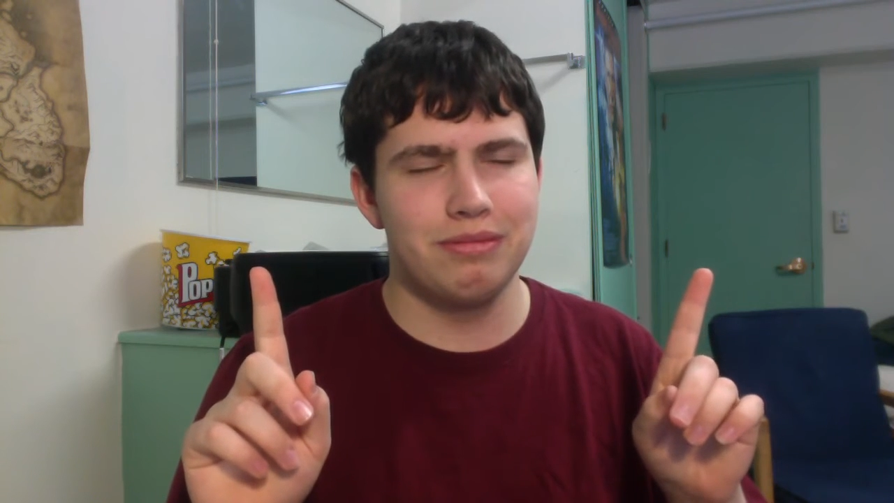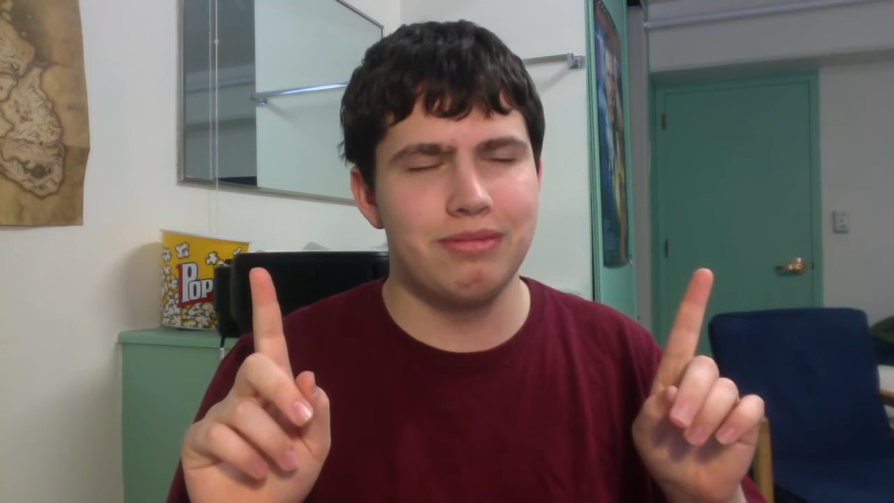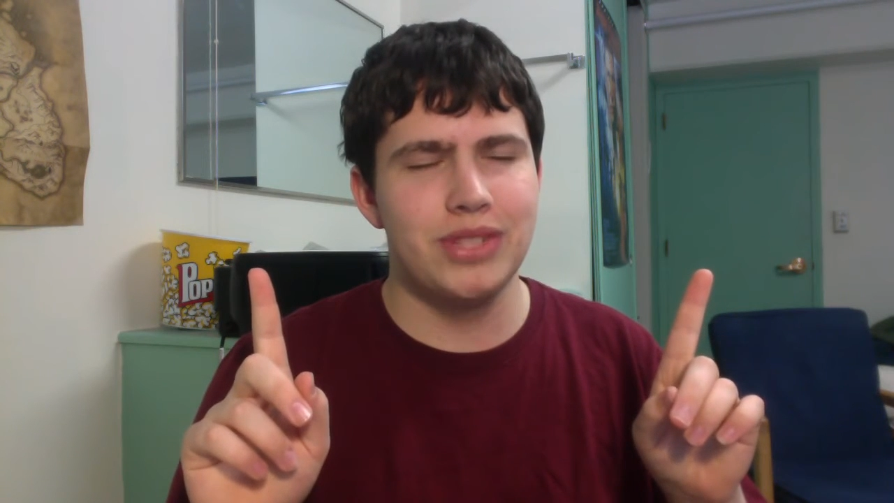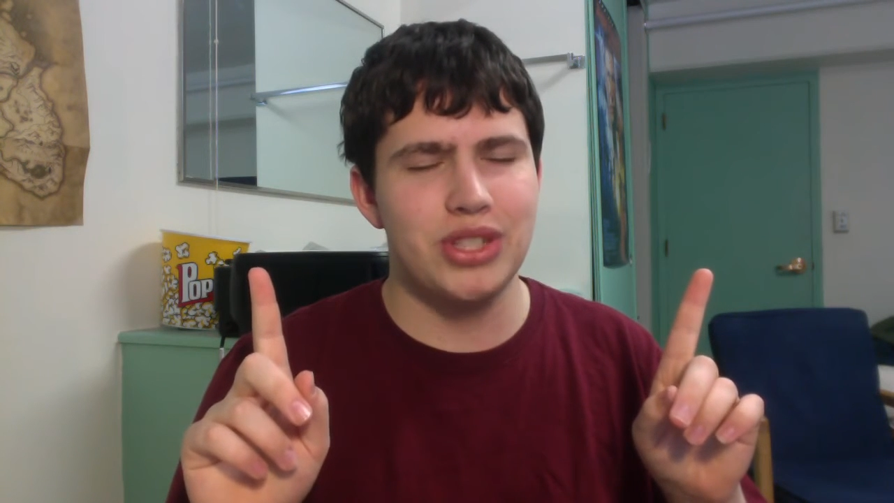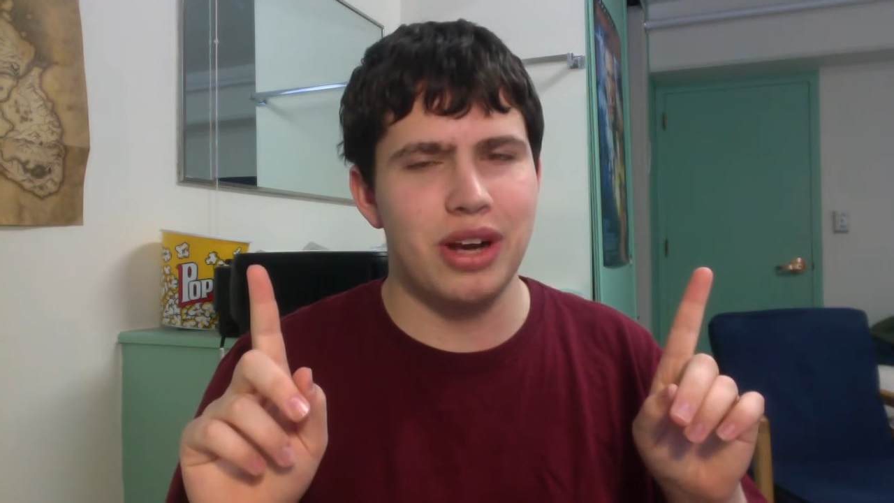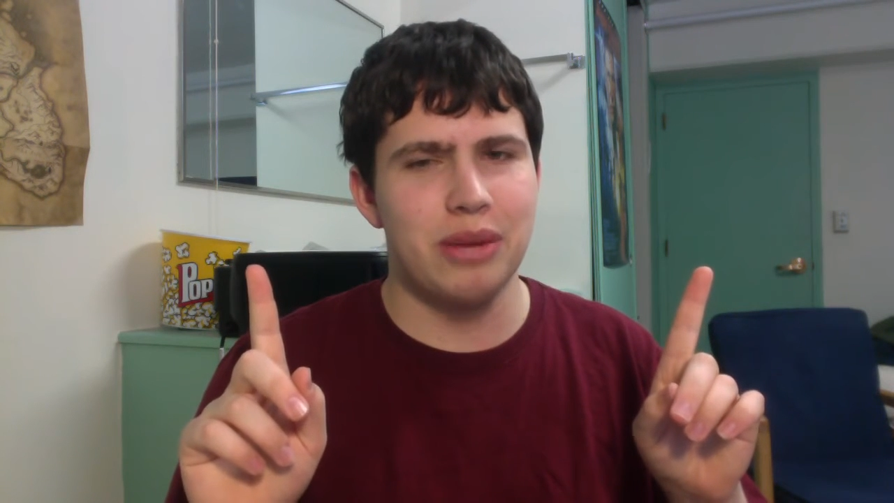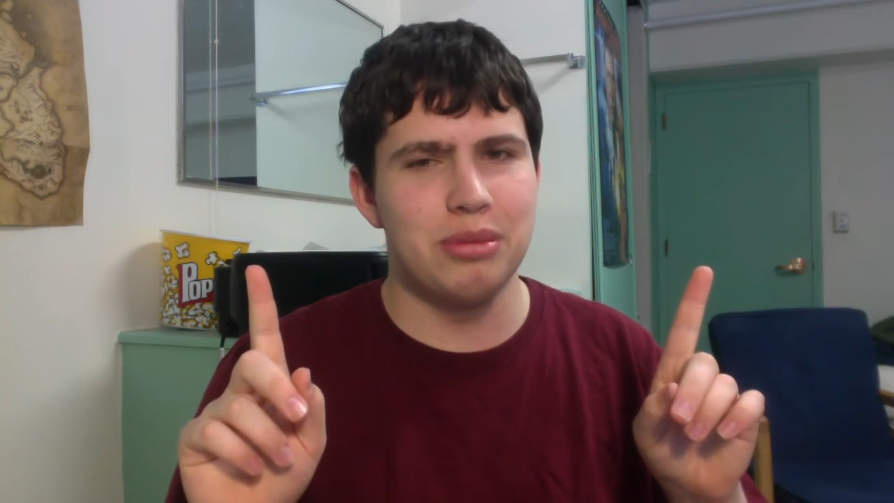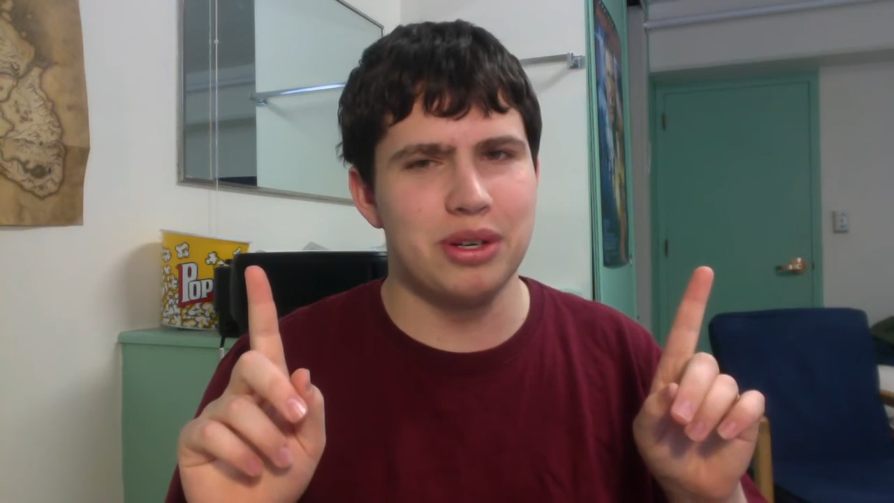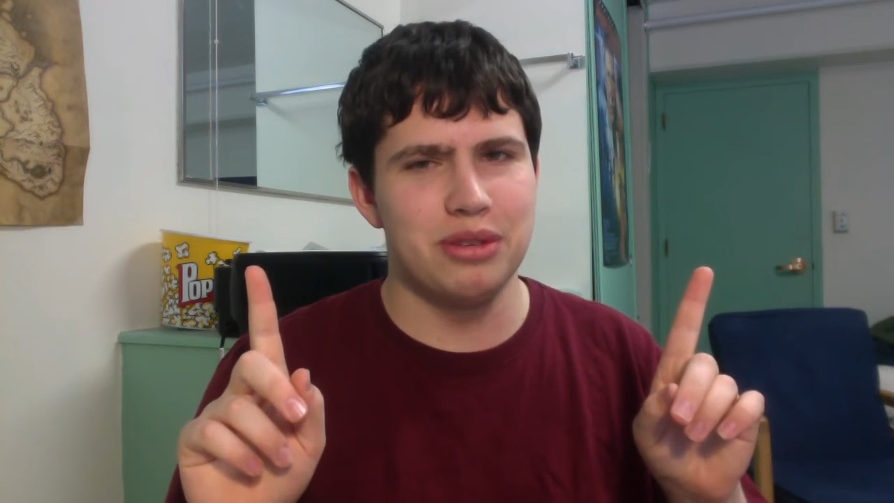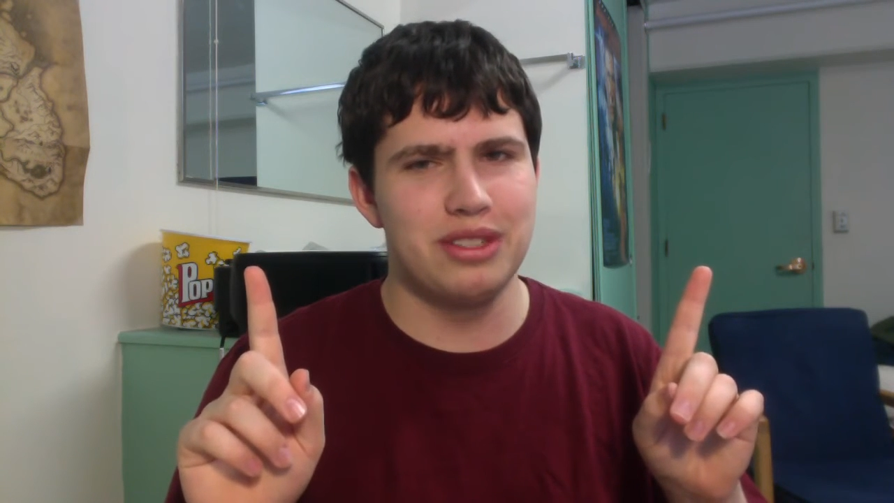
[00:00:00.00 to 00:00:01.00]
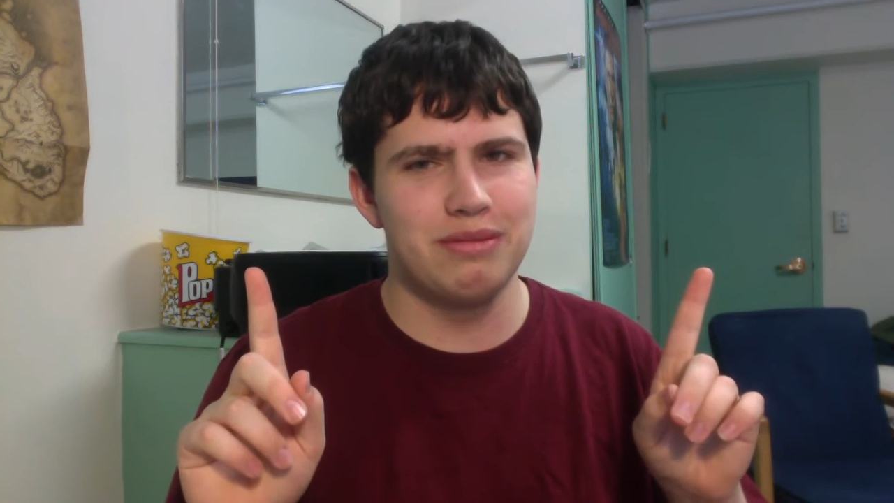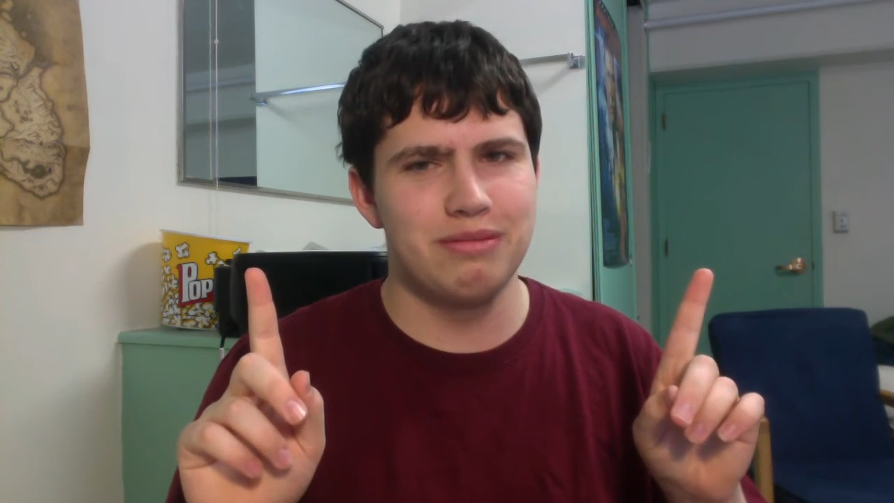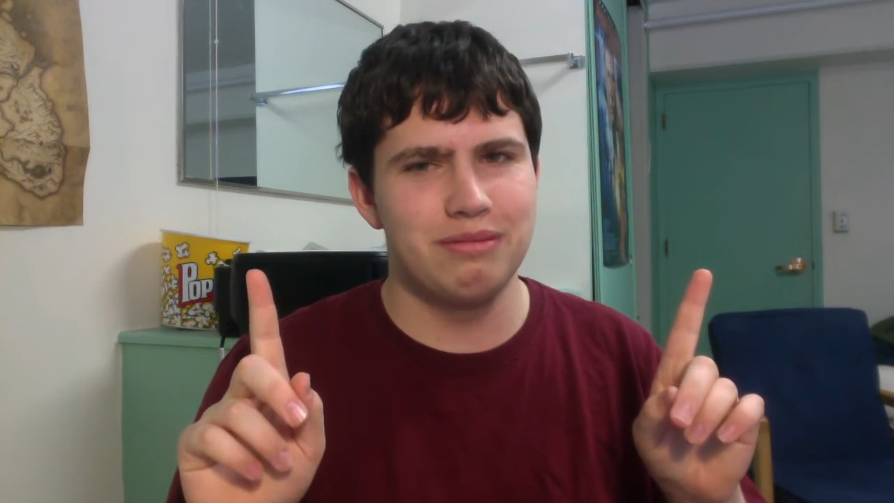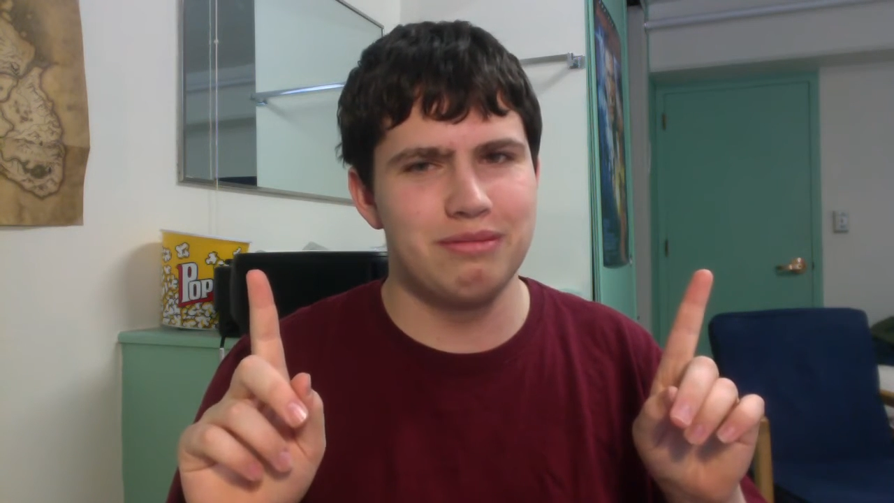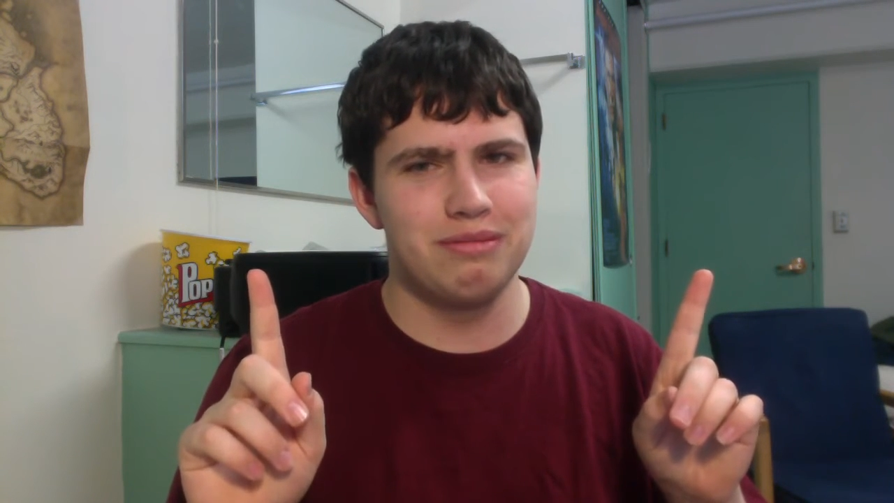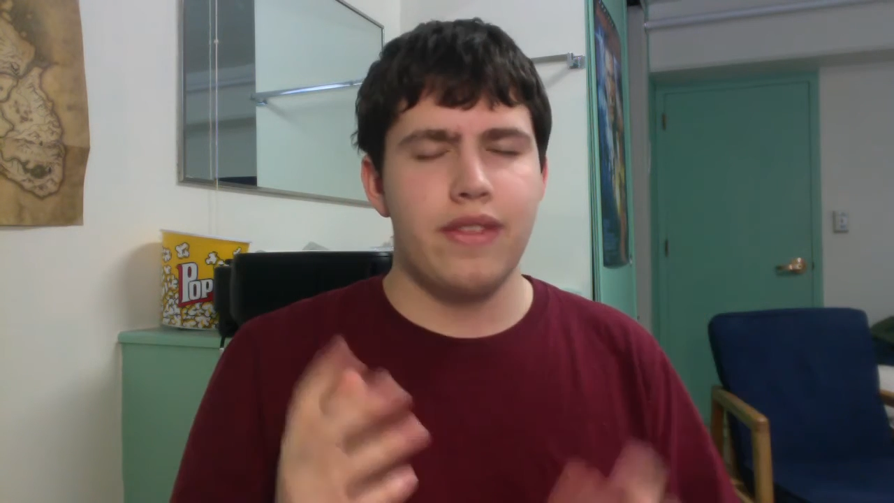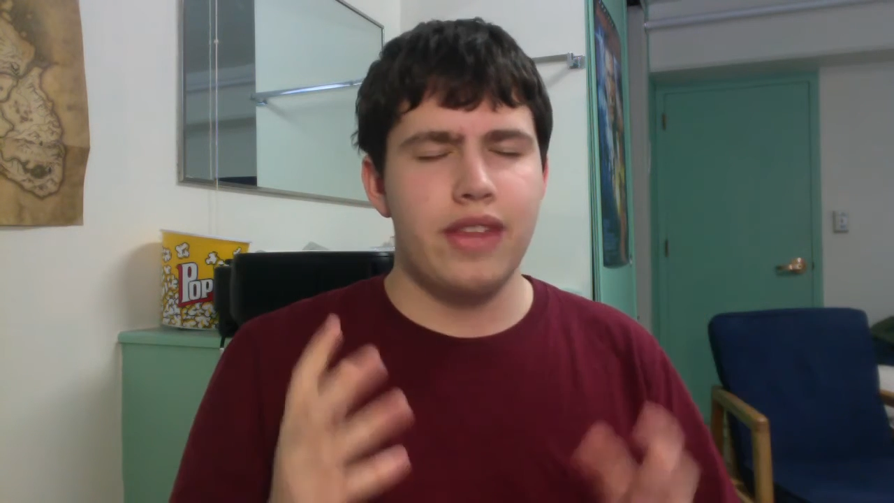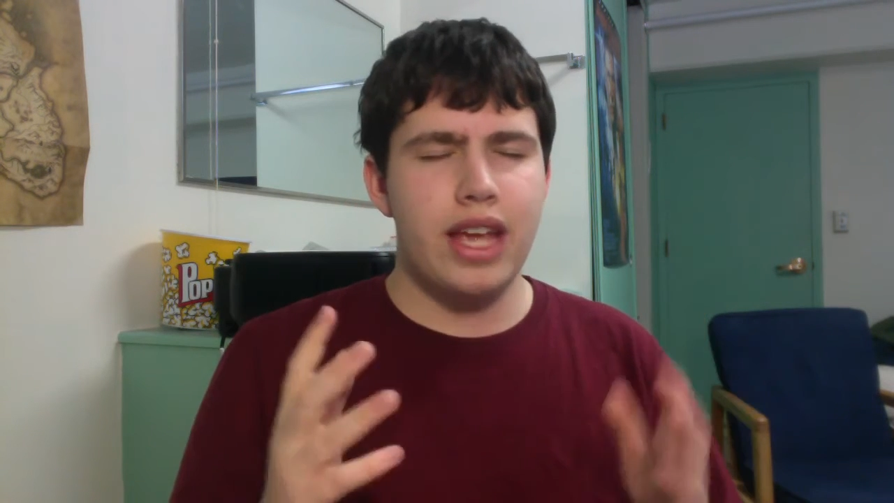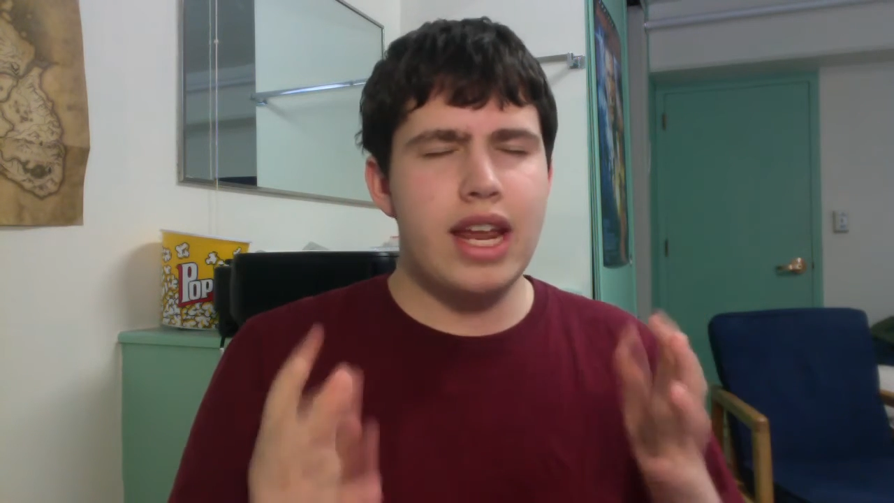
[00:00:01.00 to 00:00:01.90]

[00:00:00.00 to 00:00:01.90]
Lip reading: Sean approves. It